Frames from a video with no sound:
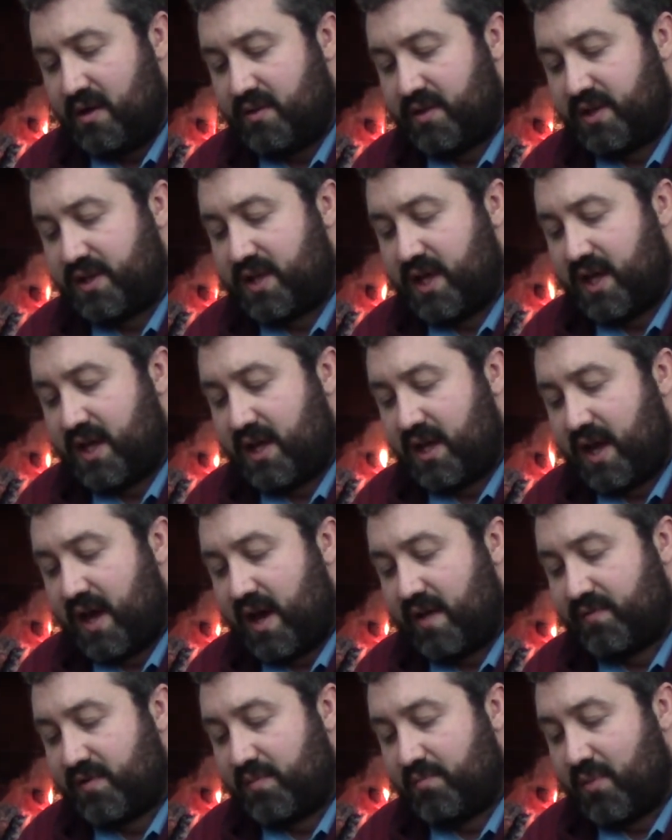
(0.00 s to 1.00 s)
The day
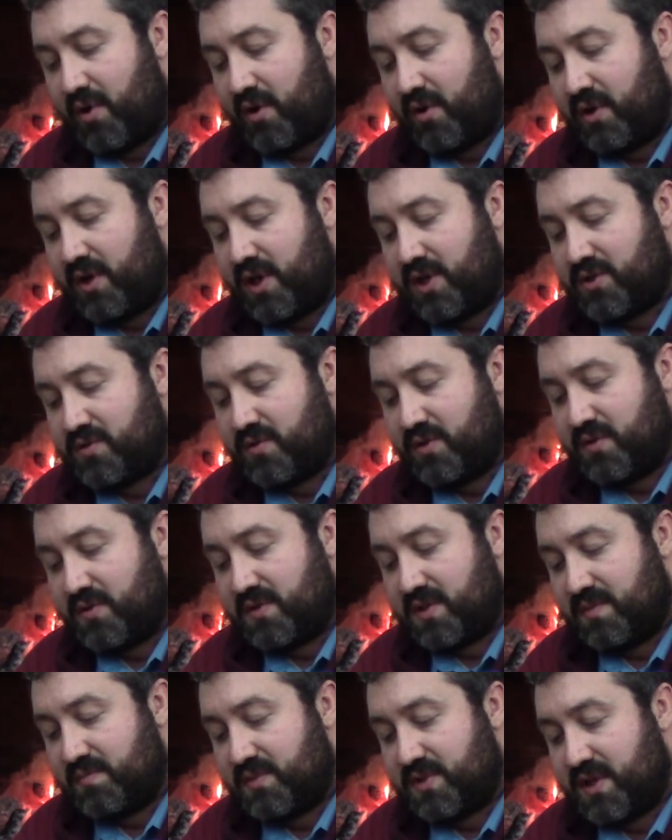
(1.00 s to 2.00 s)
after Martin
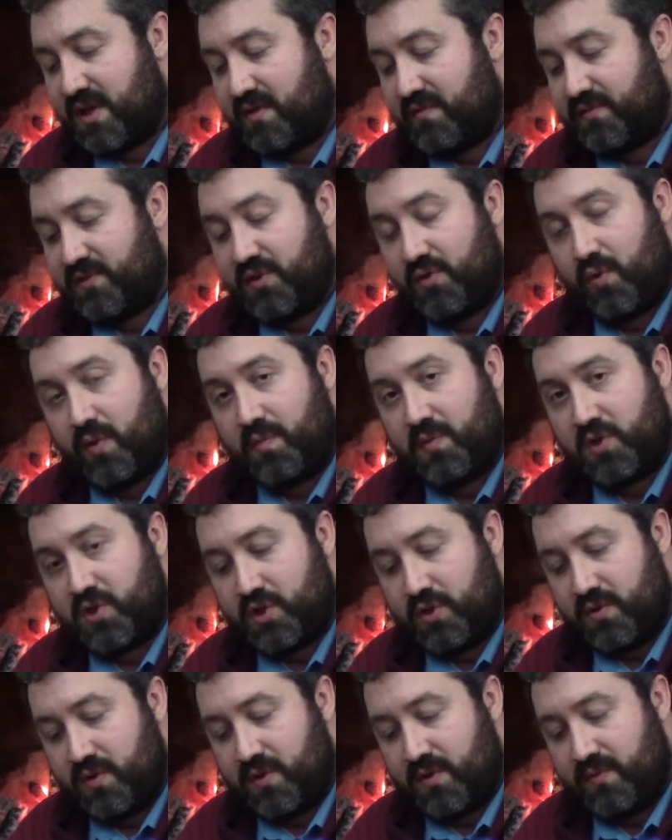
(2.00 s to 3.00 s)
introduced himself to Norman
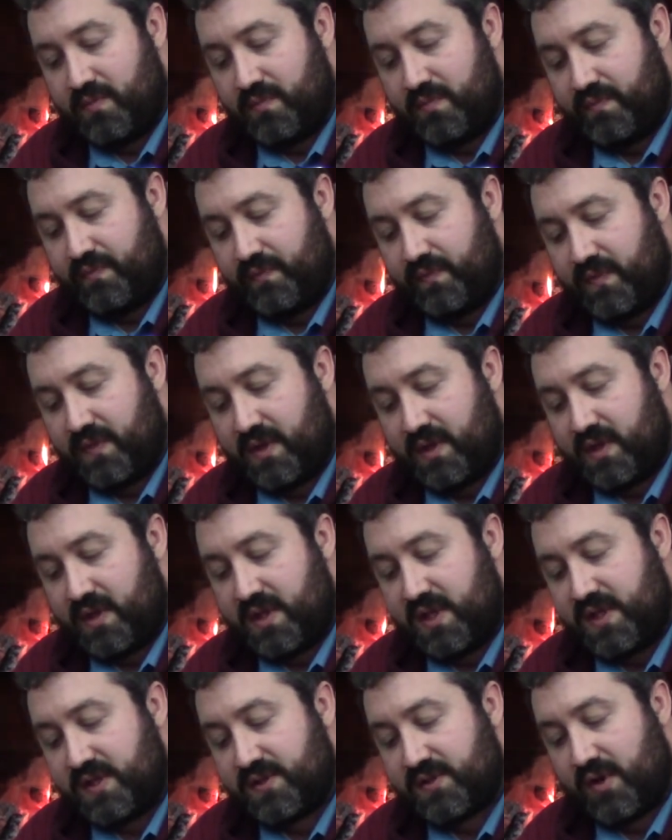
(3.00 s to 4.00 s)
Shooter,
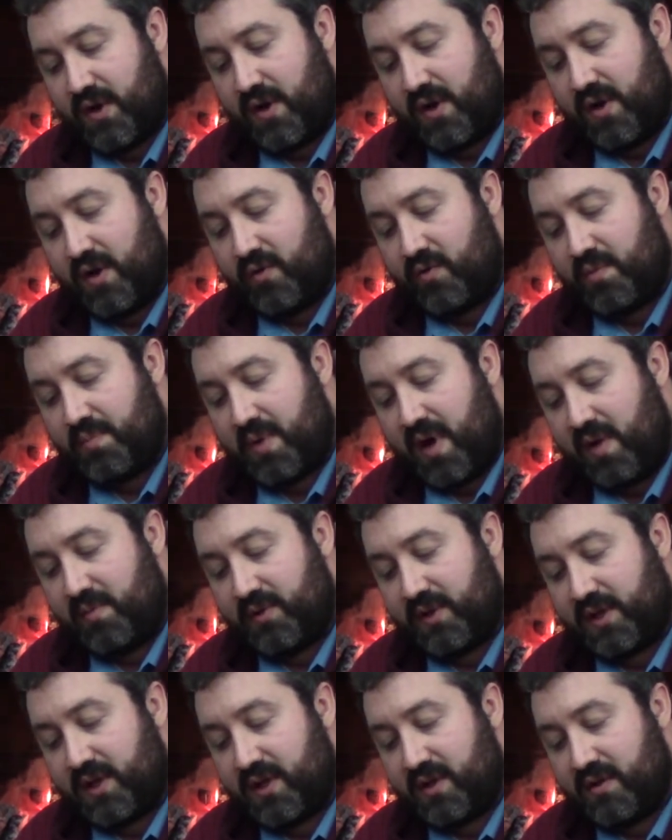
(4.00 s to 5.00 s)
he saw a
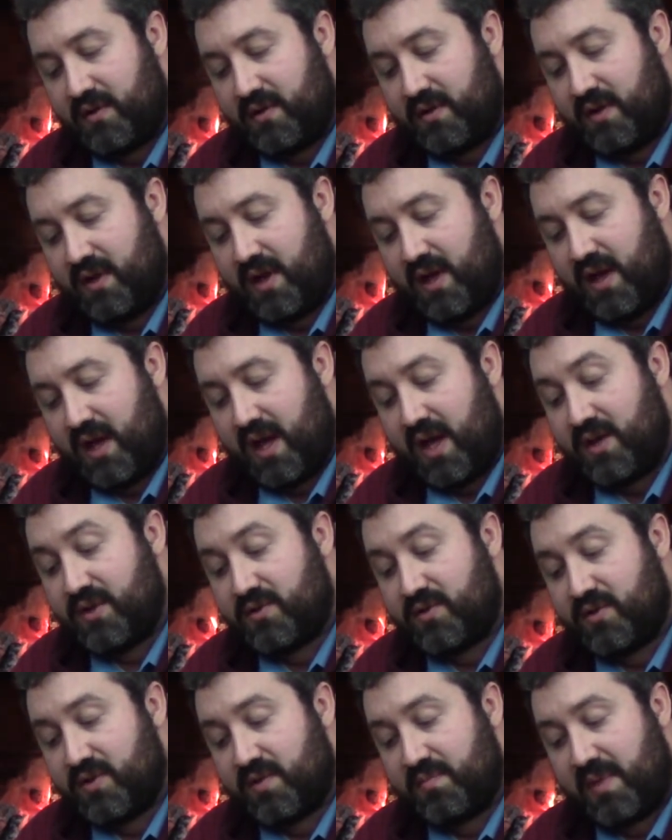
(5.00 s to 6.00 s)
Republican
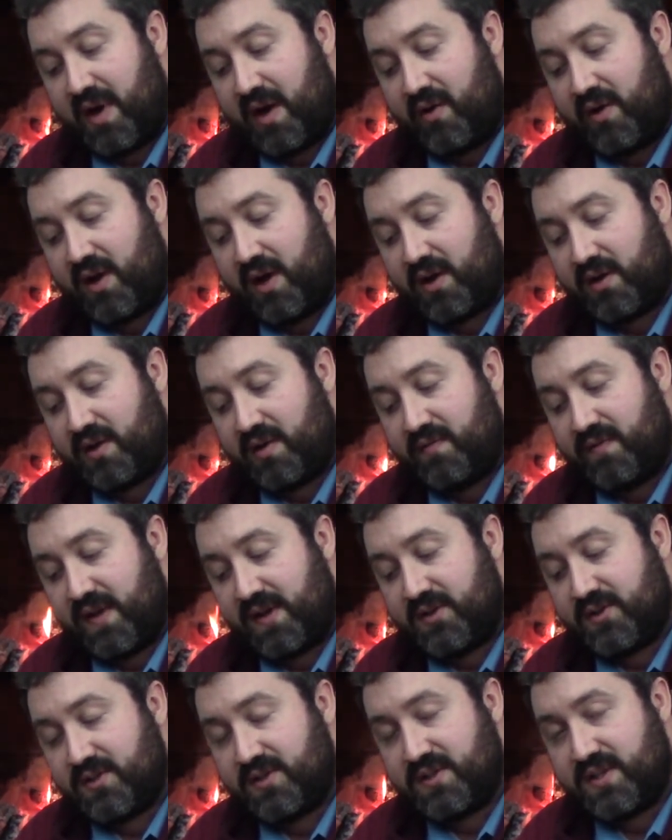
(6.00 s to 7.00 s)
enter the Marriott
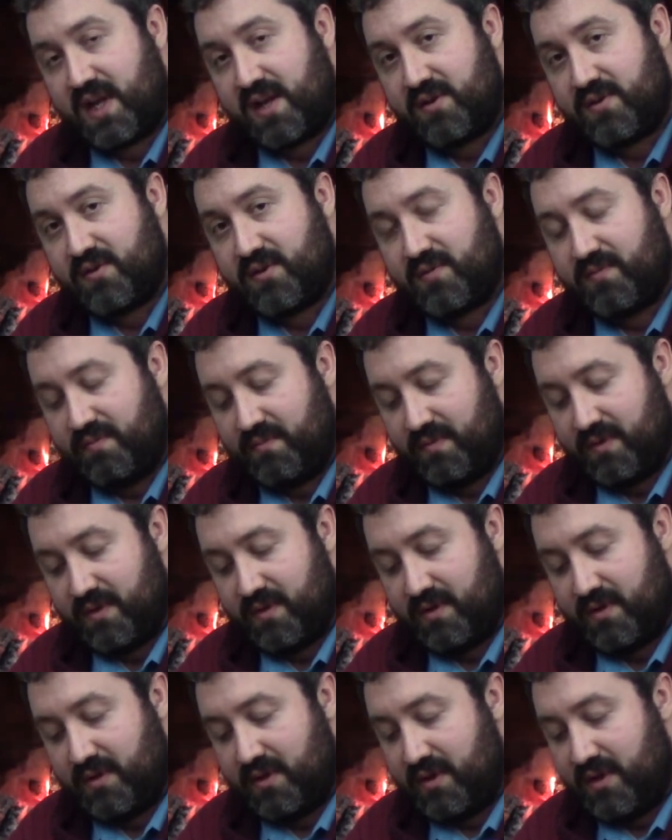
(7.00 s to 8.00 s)
Convention Center.
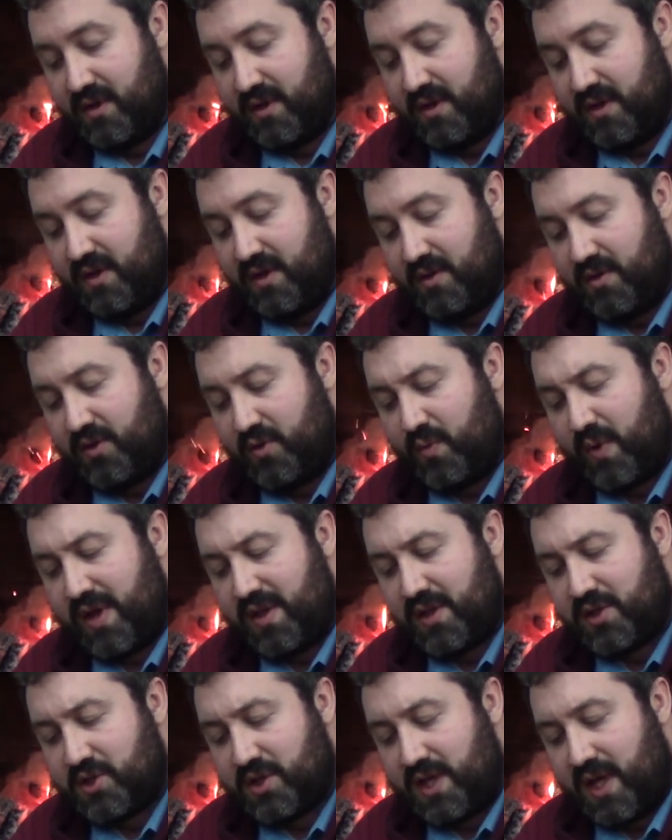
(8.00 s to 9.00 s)
The way
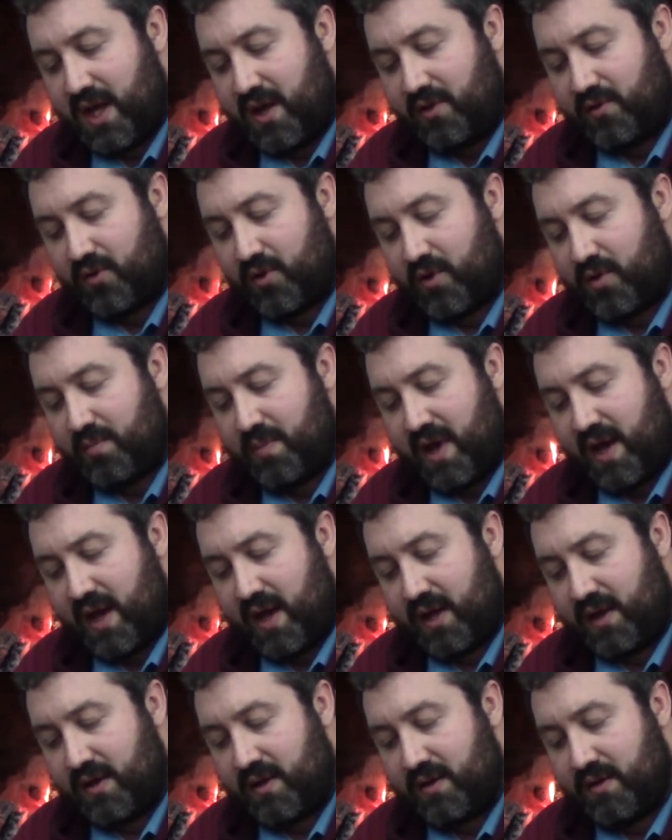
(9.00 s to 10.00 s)
that she held her
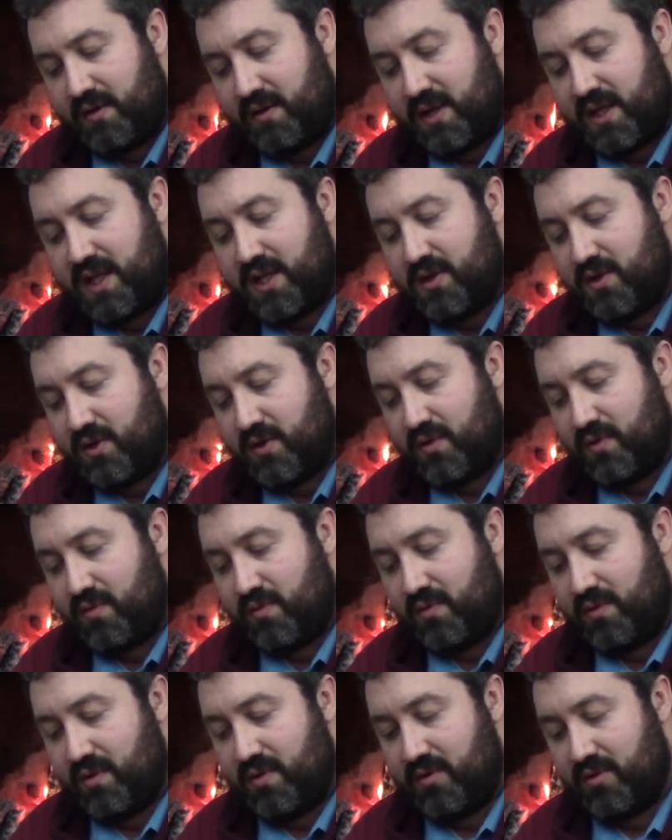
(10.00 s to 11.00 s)
bag, he knew.